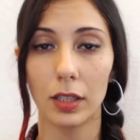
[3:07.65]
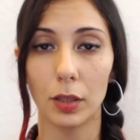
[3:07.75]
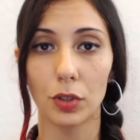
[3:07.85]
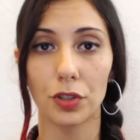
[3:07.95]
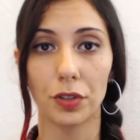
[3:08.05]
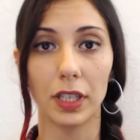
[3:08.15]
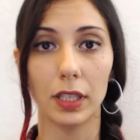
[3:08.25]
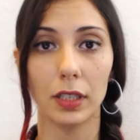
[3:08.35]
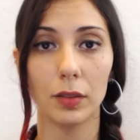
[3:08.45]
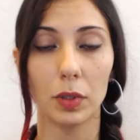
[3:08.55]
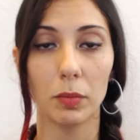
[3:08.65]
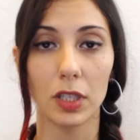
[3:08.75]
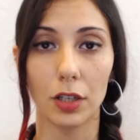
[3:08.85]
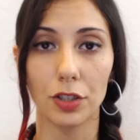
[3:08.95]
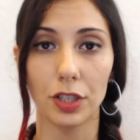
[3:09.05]
they were treated with
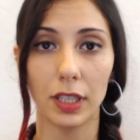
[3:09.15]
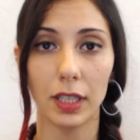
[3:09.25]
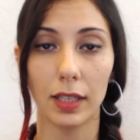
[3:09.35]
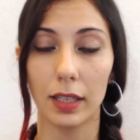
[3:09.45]
misogyny